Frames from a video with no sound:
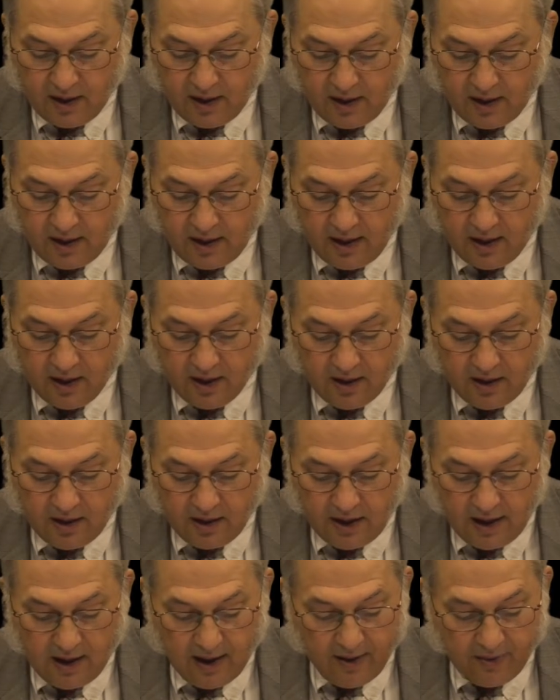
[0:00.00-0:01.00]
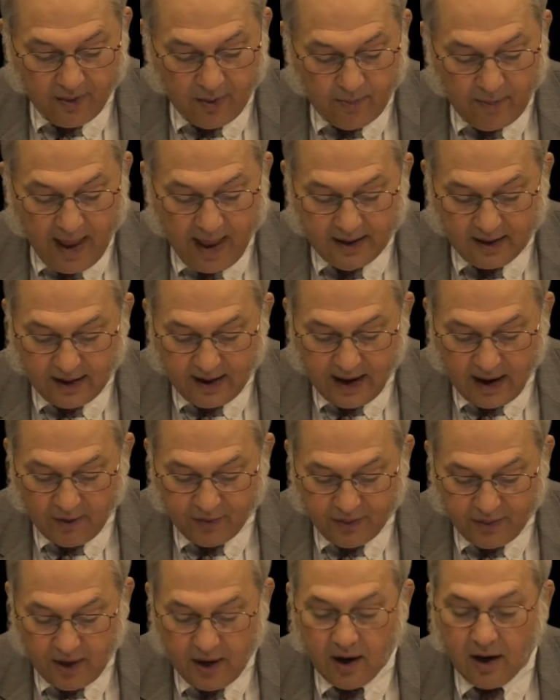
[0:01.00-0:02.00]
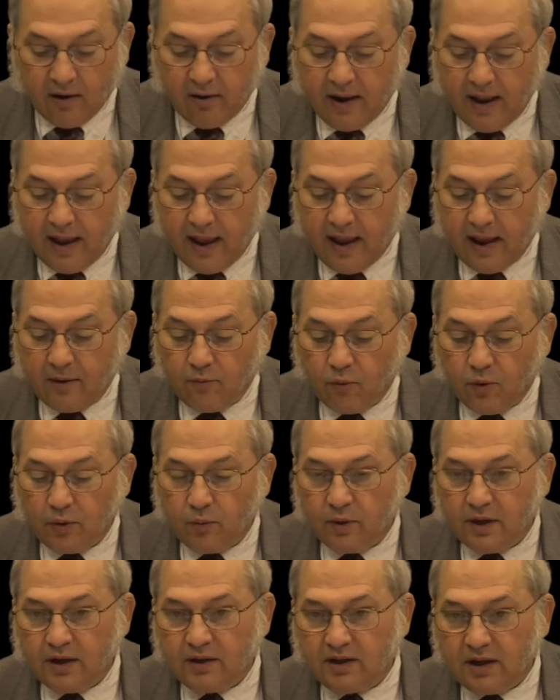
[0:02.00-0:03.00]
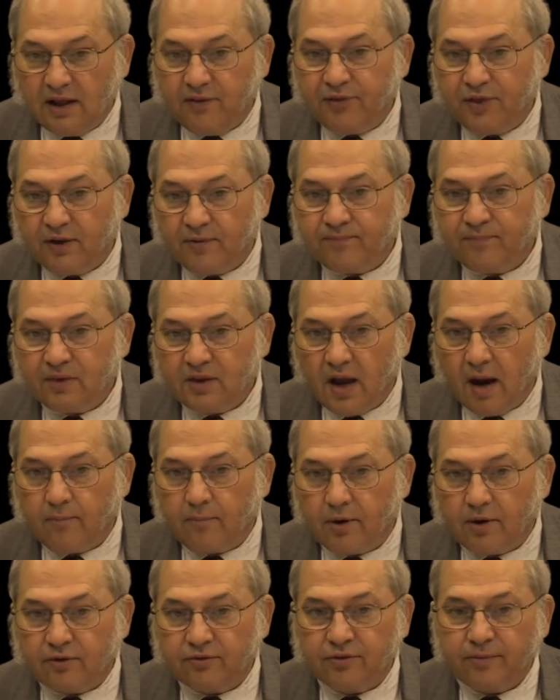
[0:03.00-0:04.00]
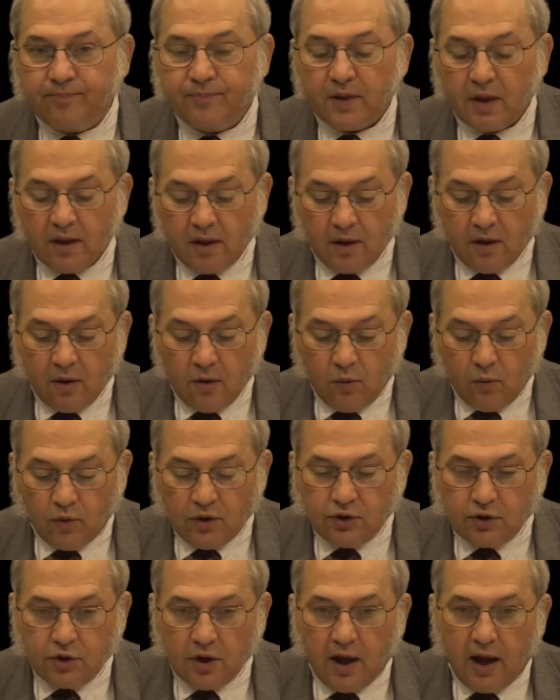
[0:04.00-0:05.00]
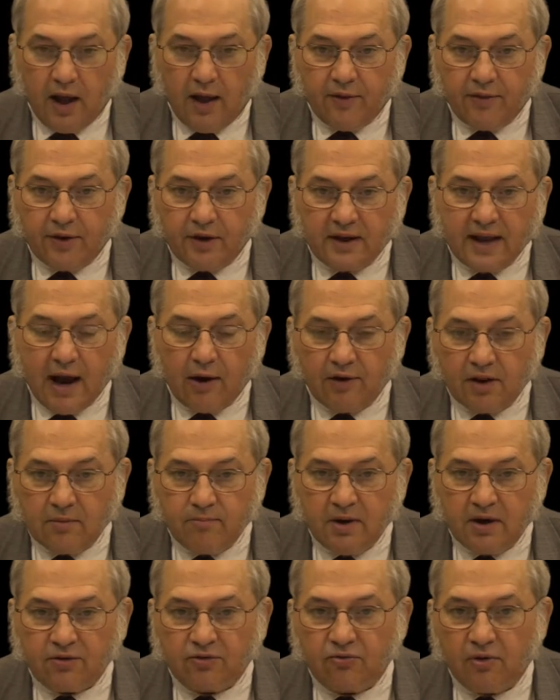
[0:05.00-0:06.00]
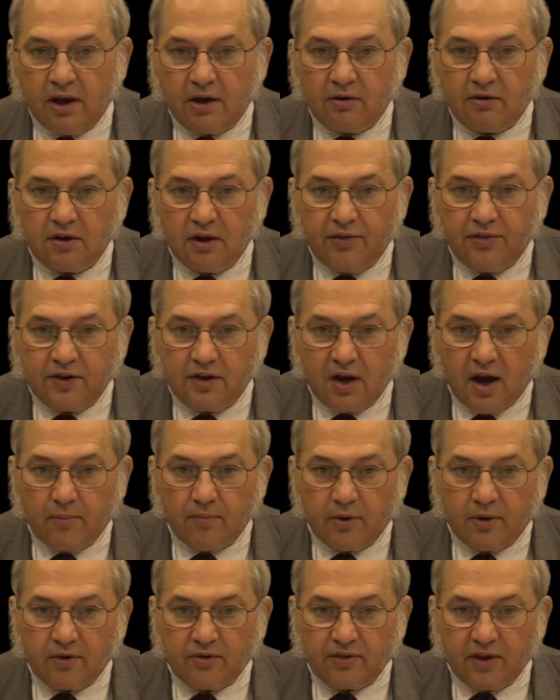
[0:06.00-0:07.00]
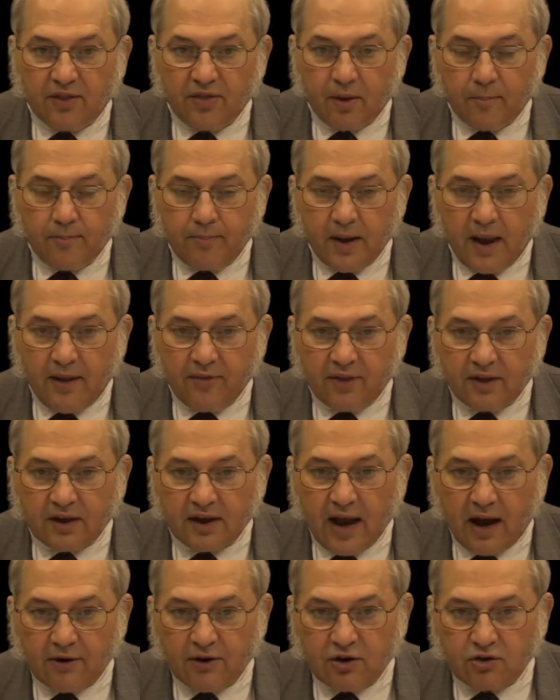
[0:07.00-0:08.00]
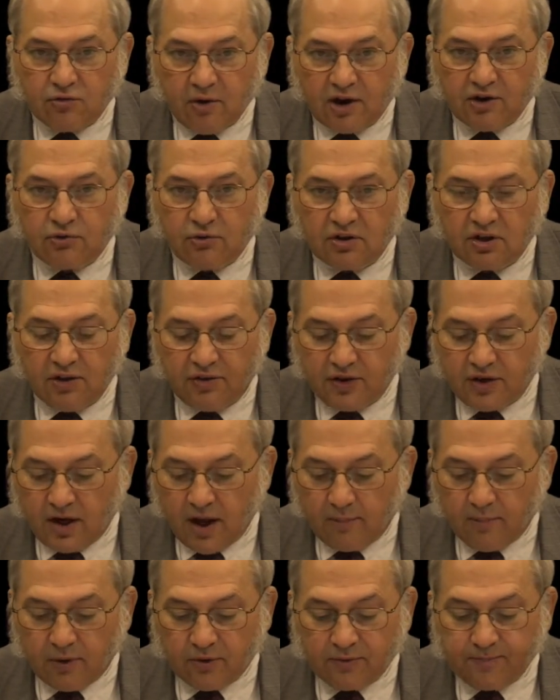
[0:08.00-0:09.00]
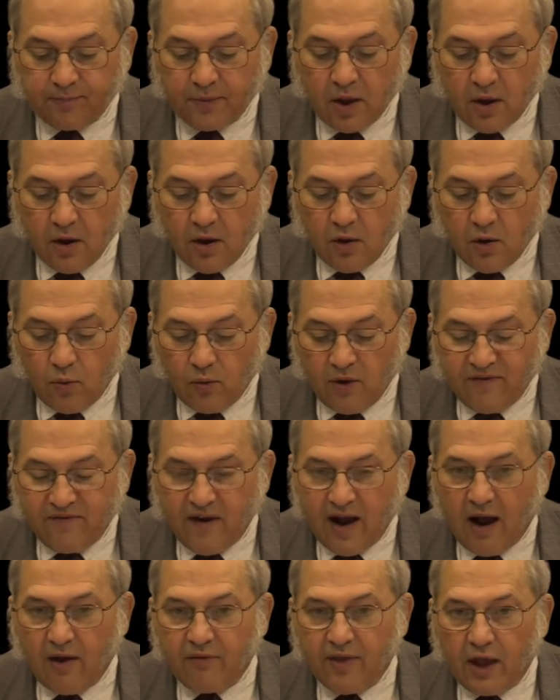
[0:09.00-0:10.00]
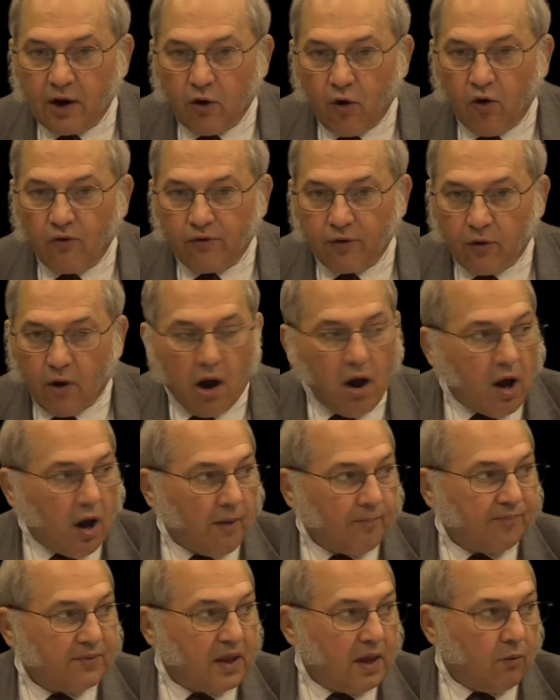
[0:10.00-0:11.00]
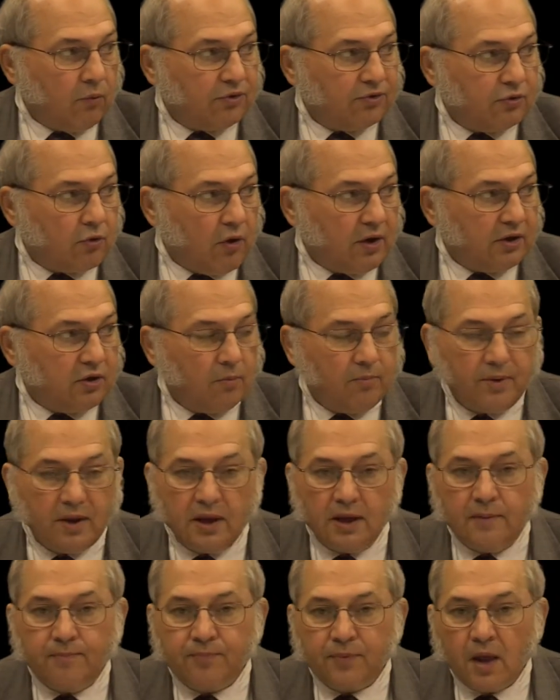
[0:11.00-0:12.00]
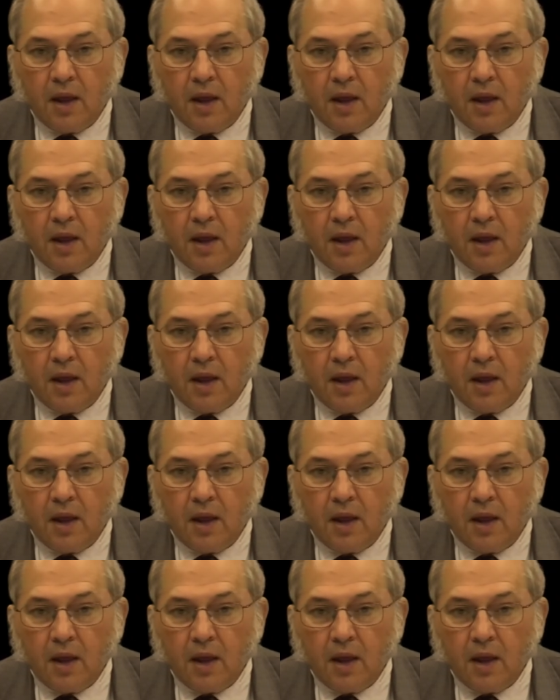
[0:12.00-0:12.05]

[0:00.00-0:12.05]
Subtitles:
in the bank account there. And when we did the numbers, when the county administrator did the numbers and the county treasurer did the numbers, we found that overall it was going to be